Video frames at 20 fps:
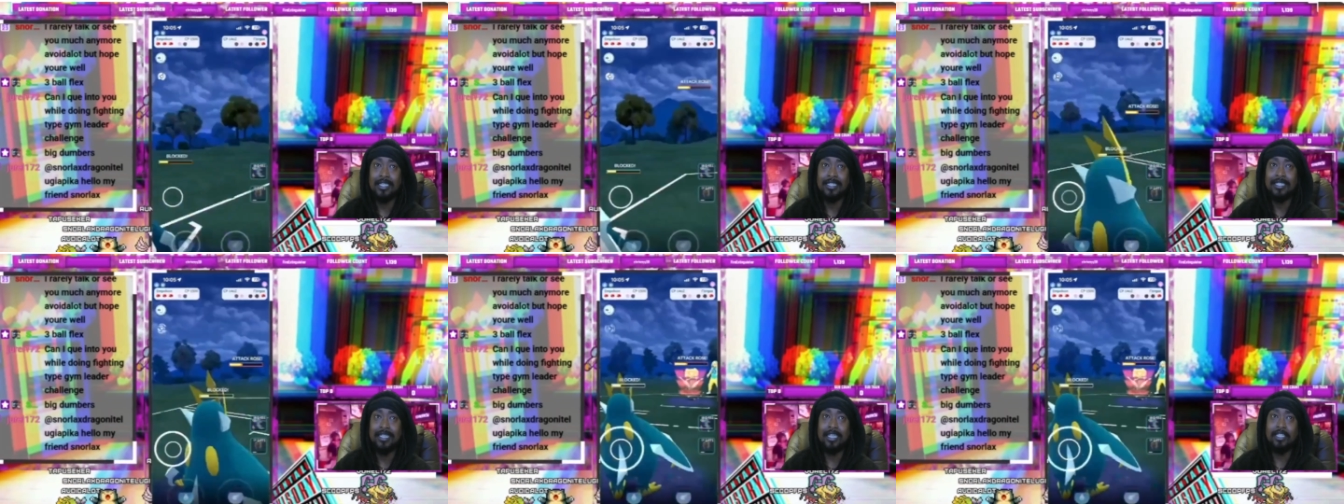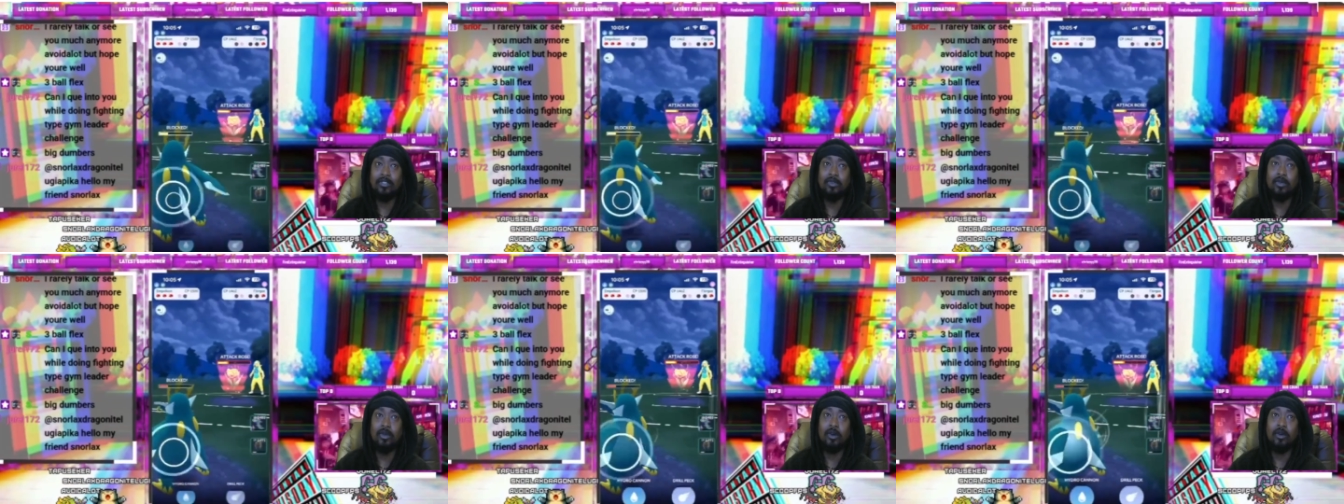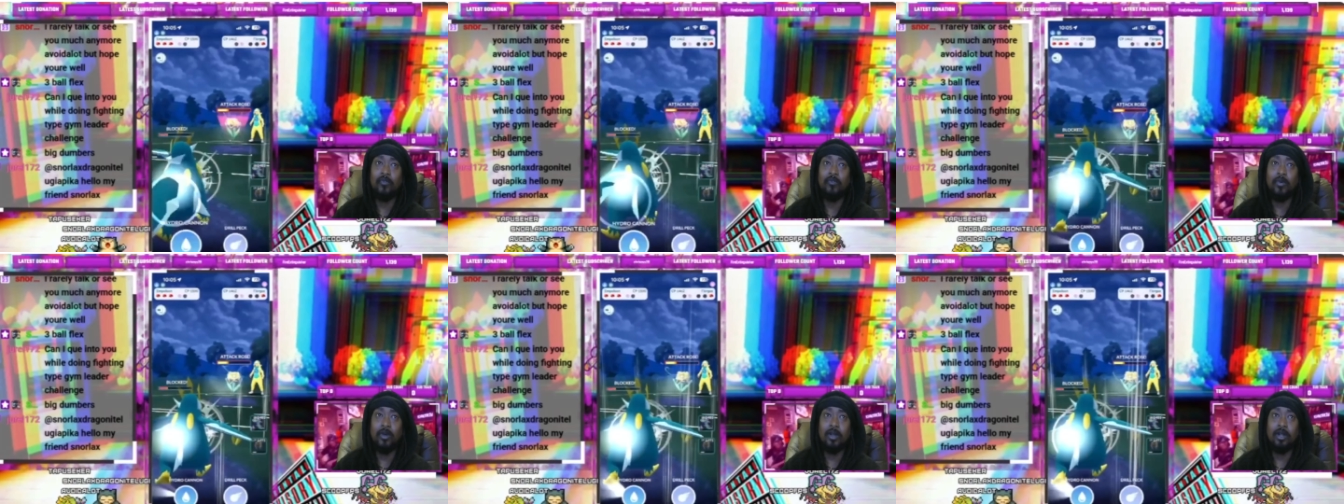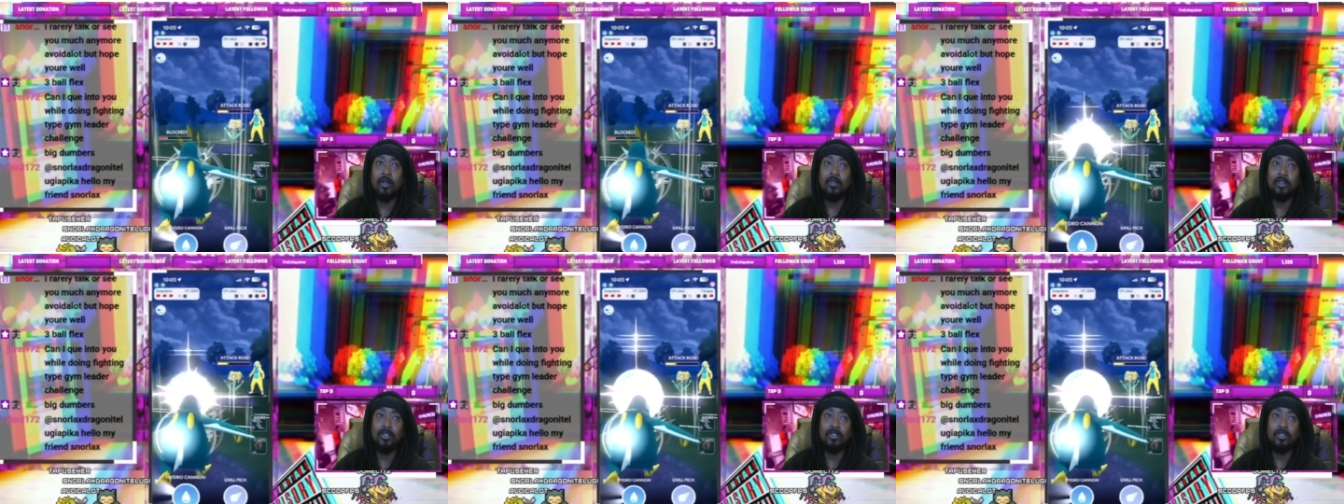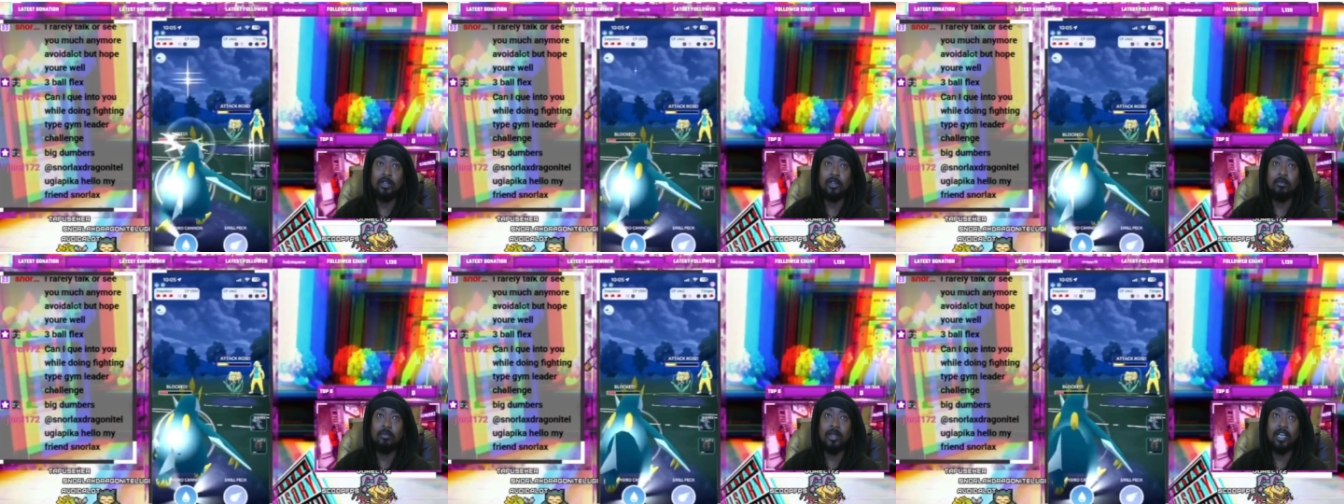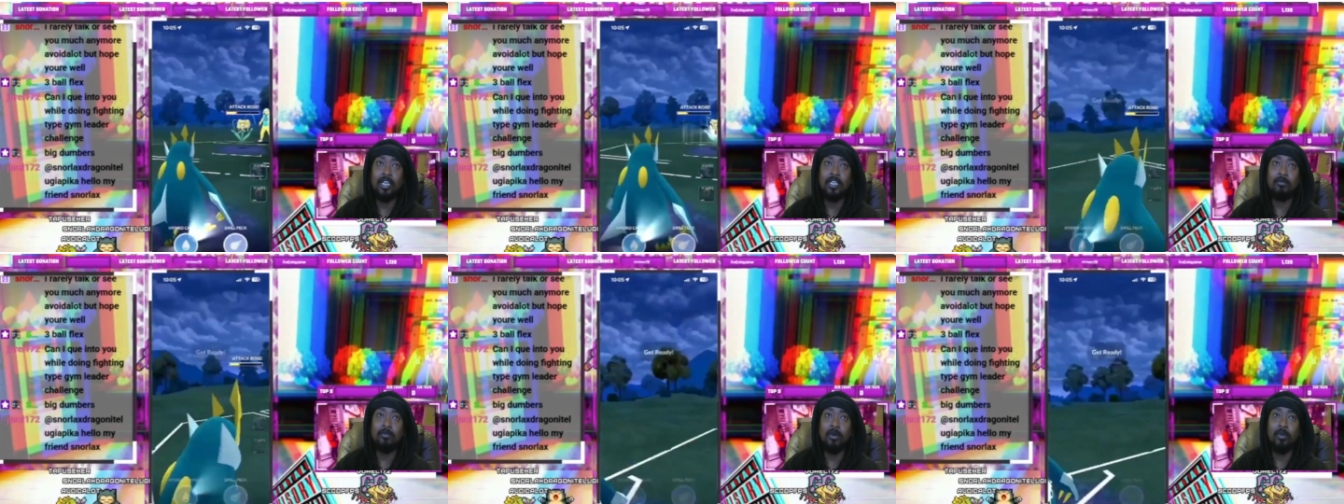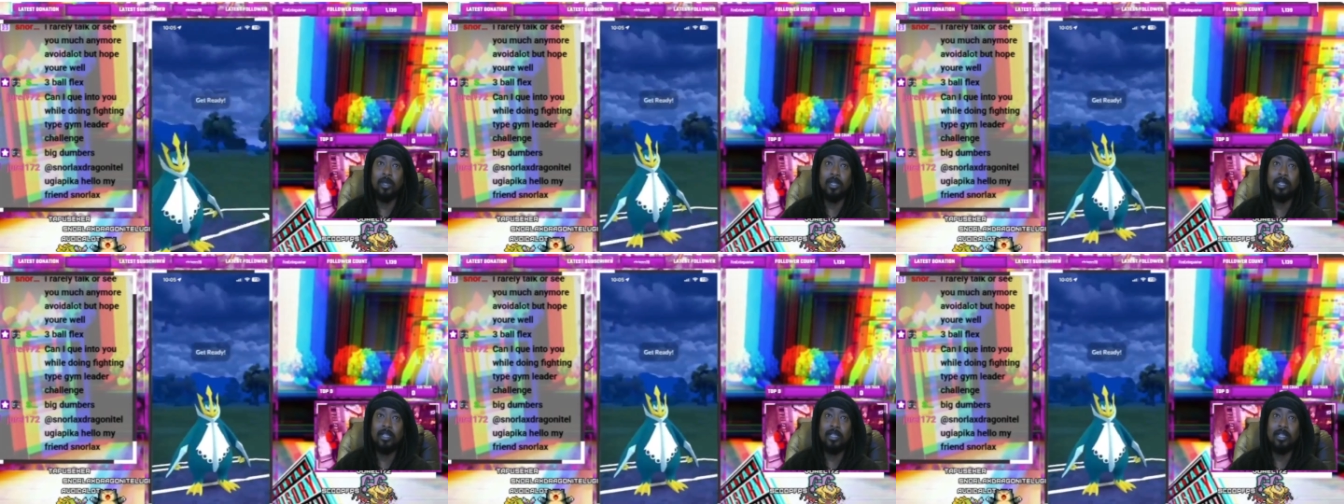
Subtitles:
They do go for another Trailblaze, but we